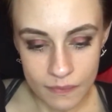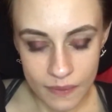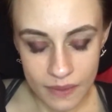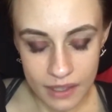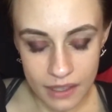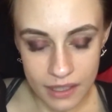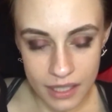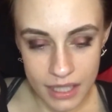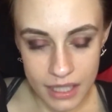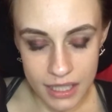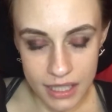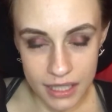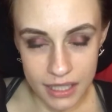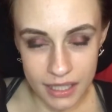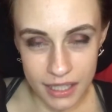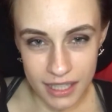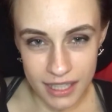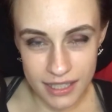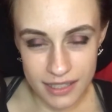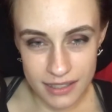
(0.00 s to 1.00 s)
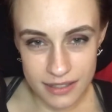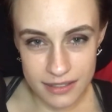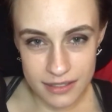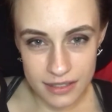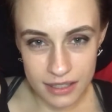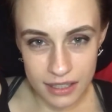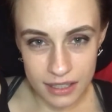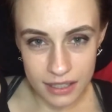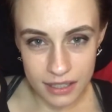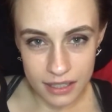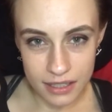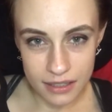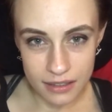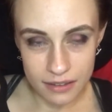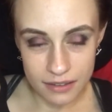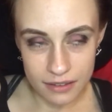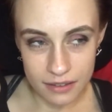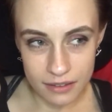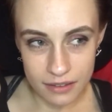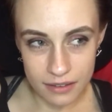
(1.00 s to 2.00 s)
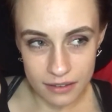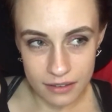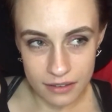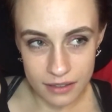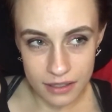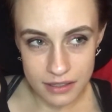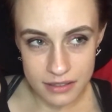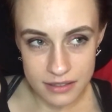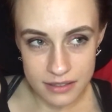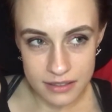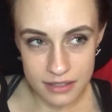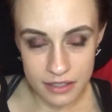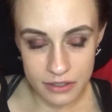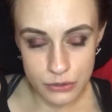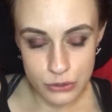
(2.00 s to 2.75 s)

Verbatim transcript: I guess it's the